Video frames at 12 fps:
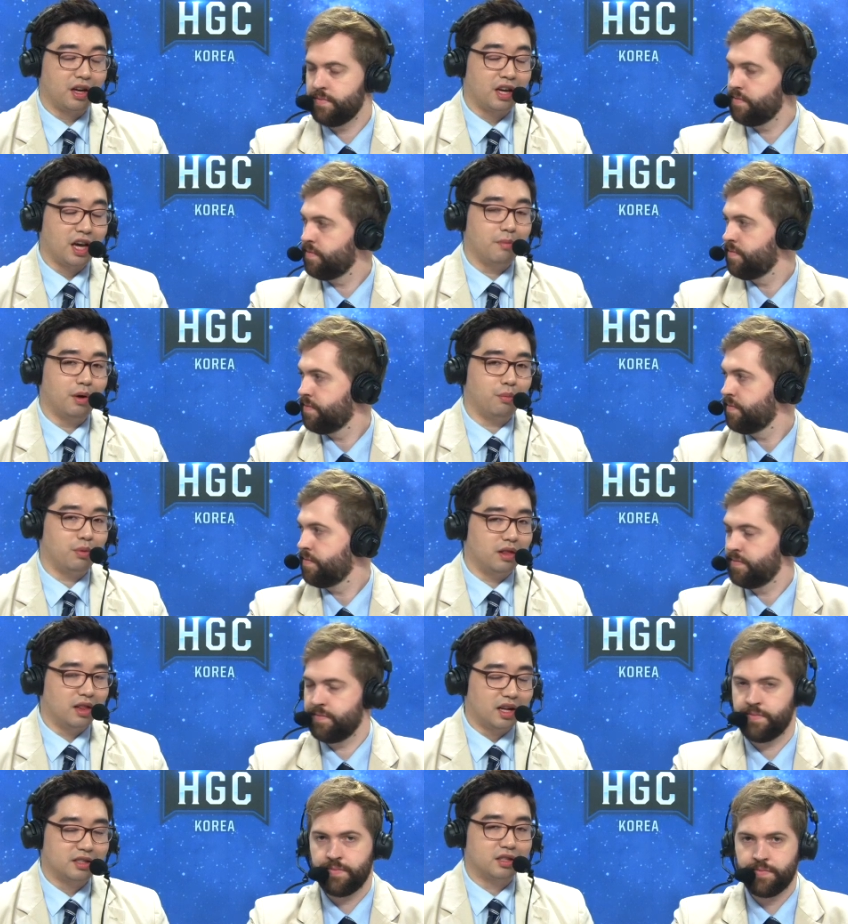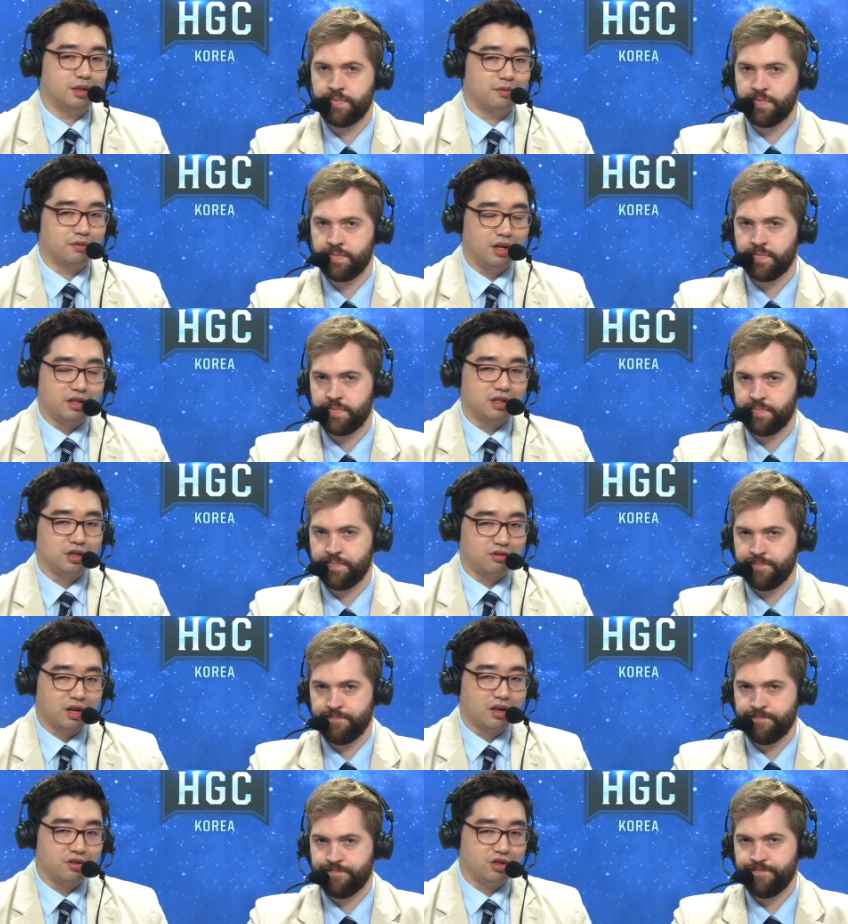Speaker 1: came up with lots of crazy
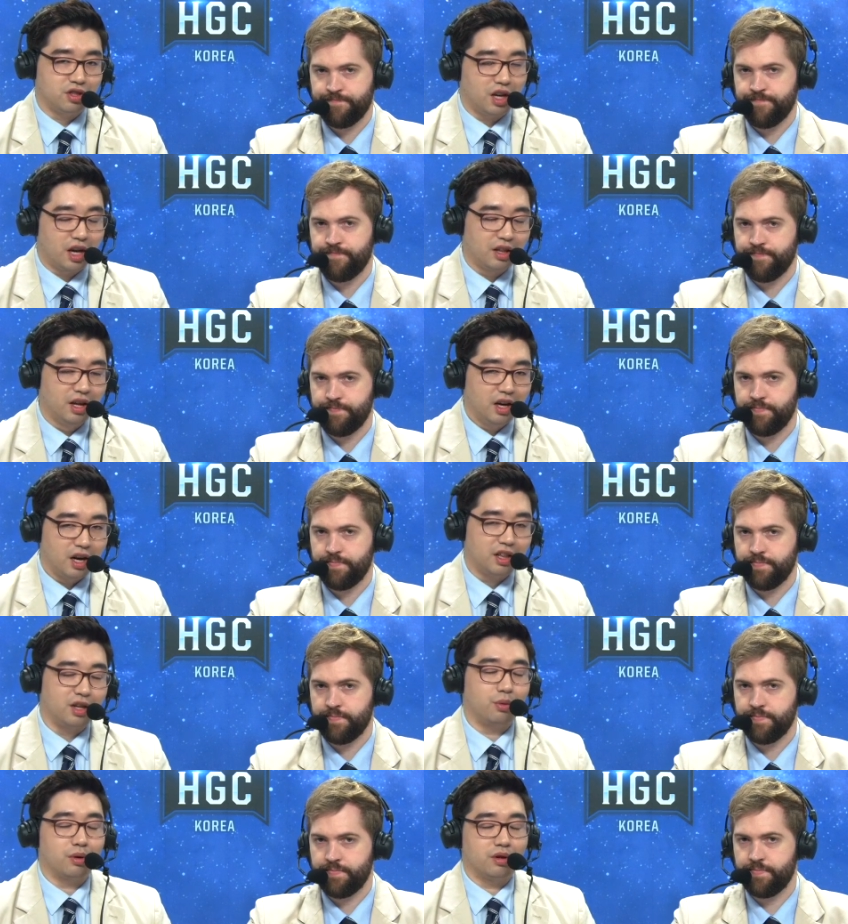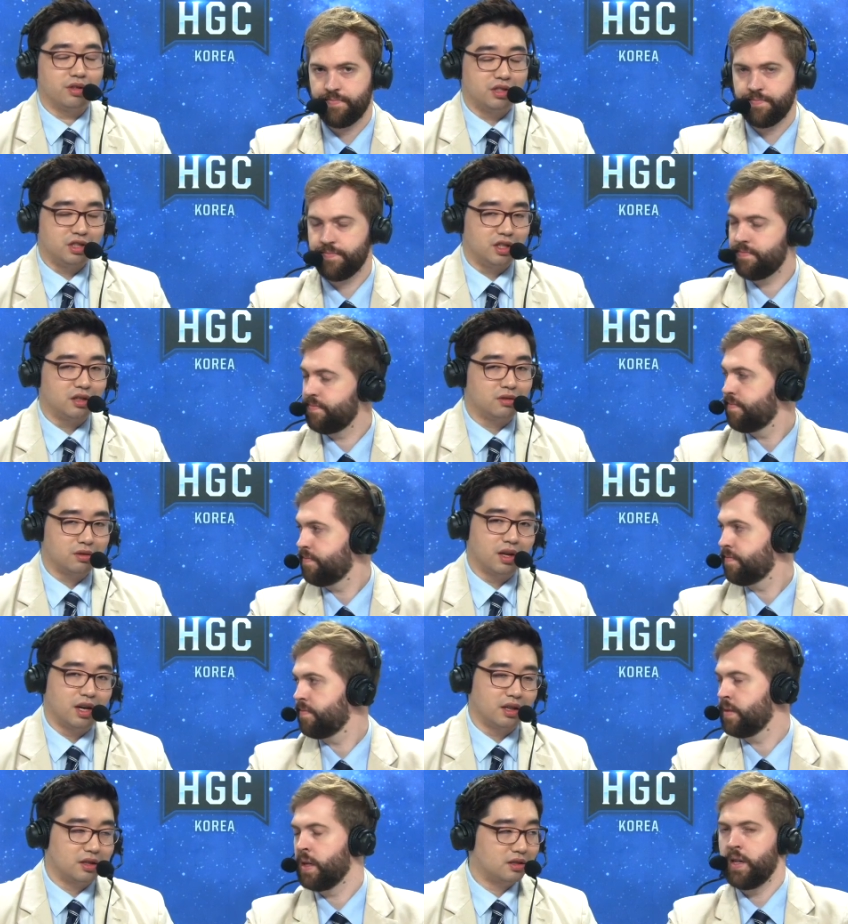strategy, and I think we're gonna see it
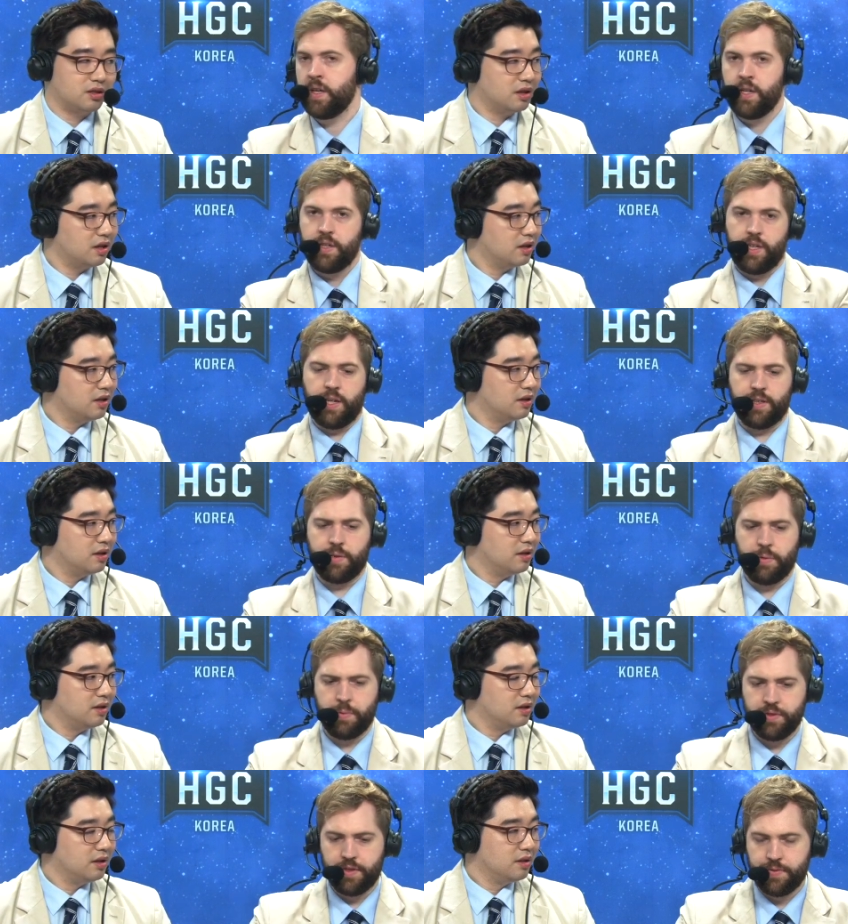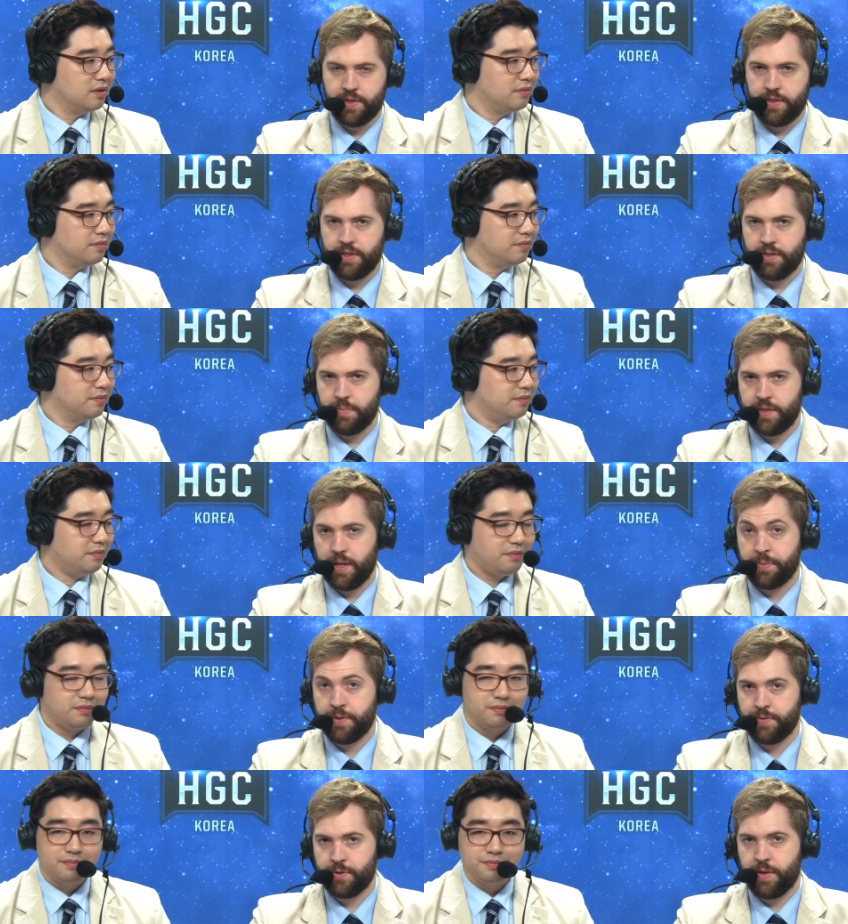tonight.
Speaker 2: Yeah, I think we will definitely see some
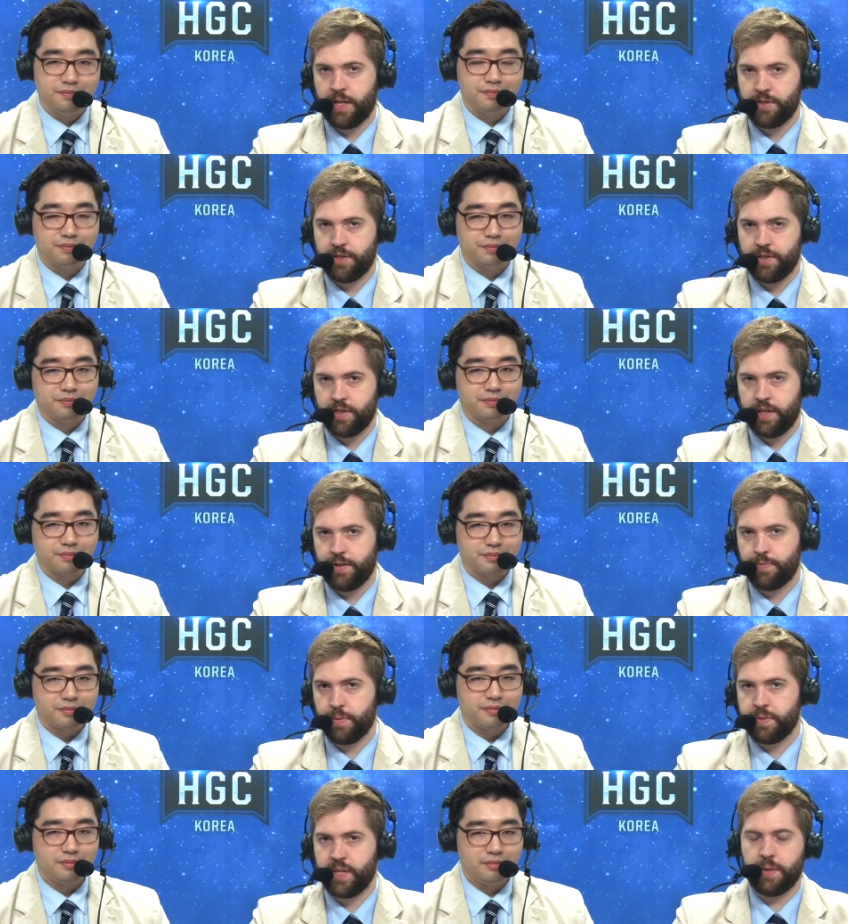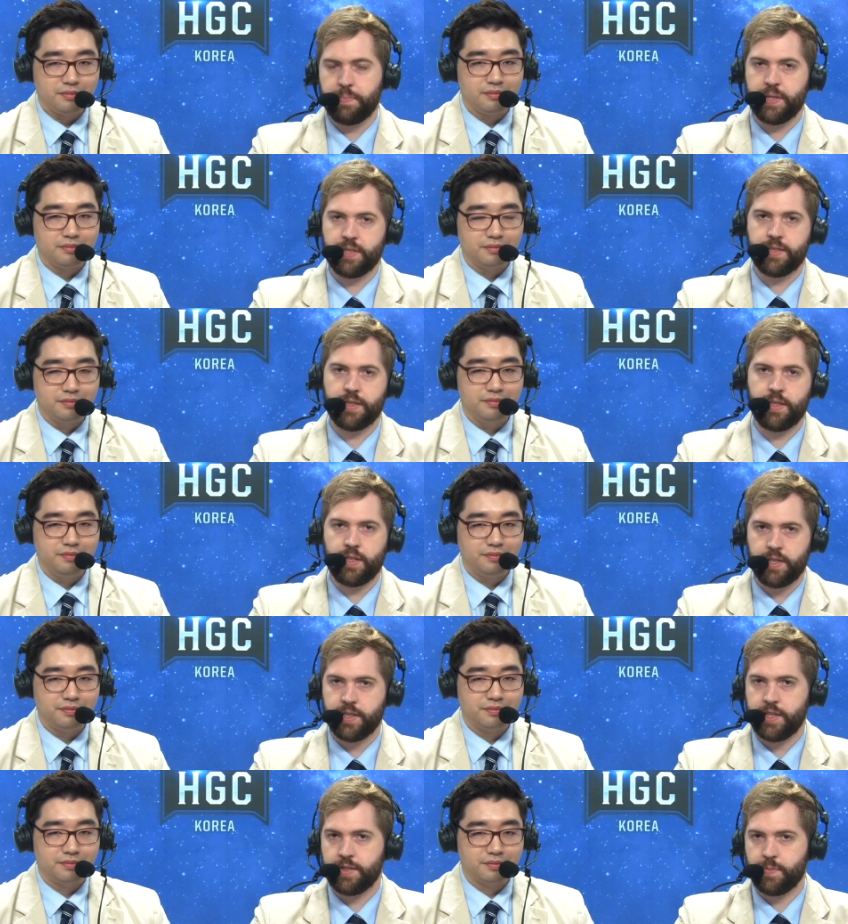depth of strategy tonight from Tempest uh,
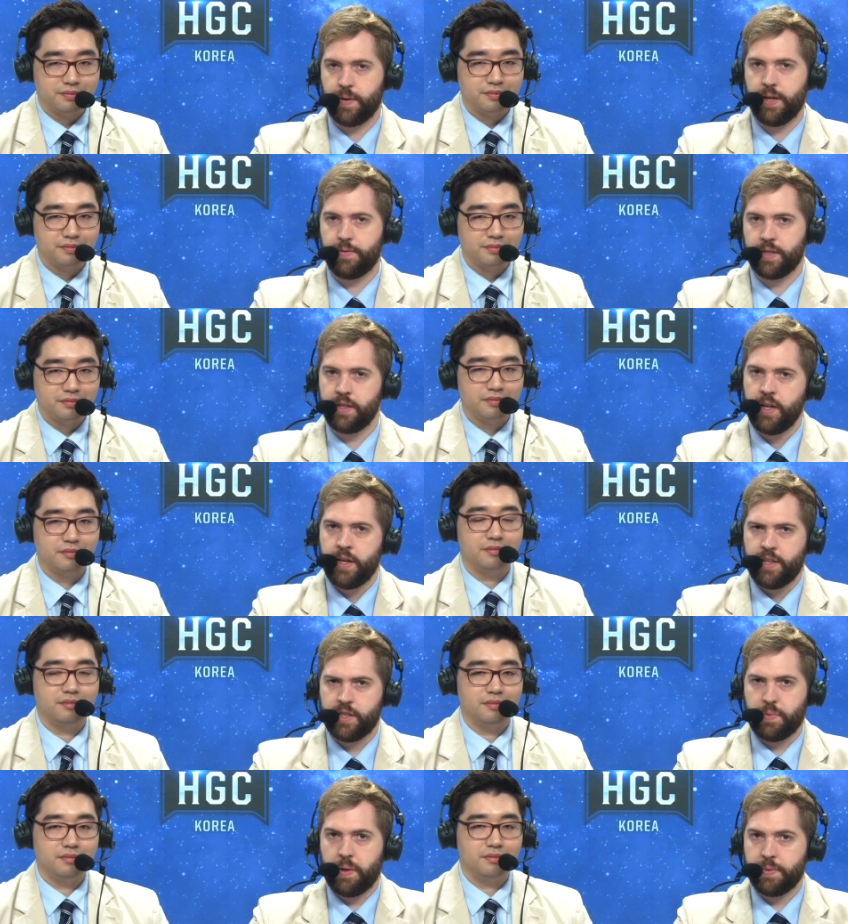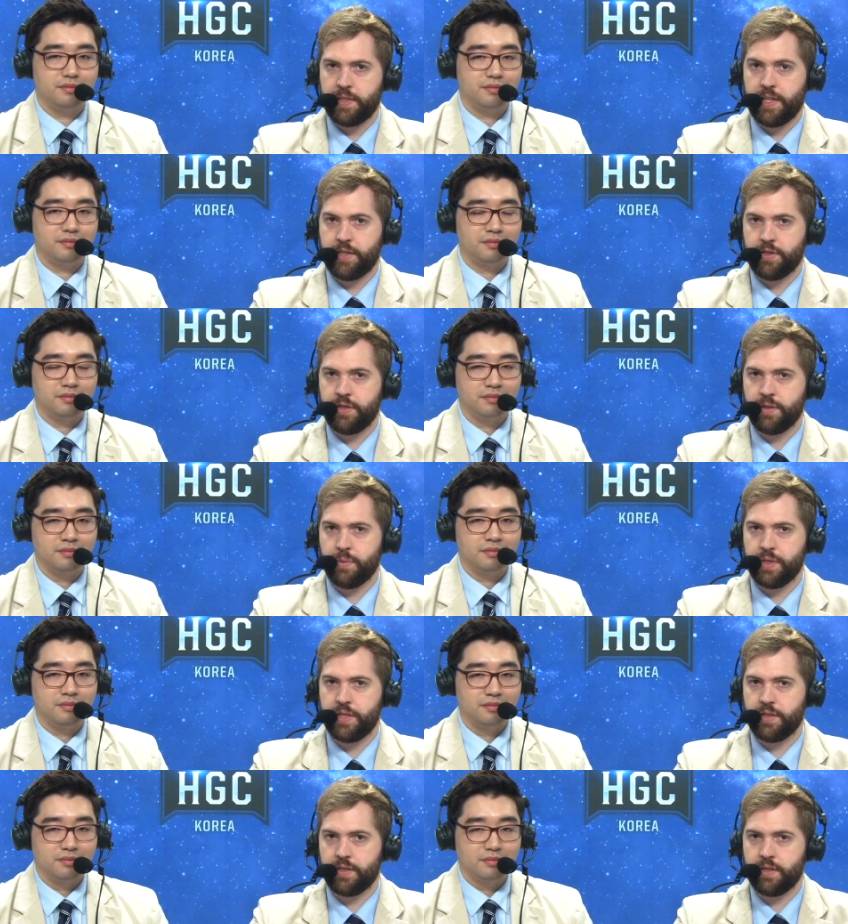against Raven. Experimentation is always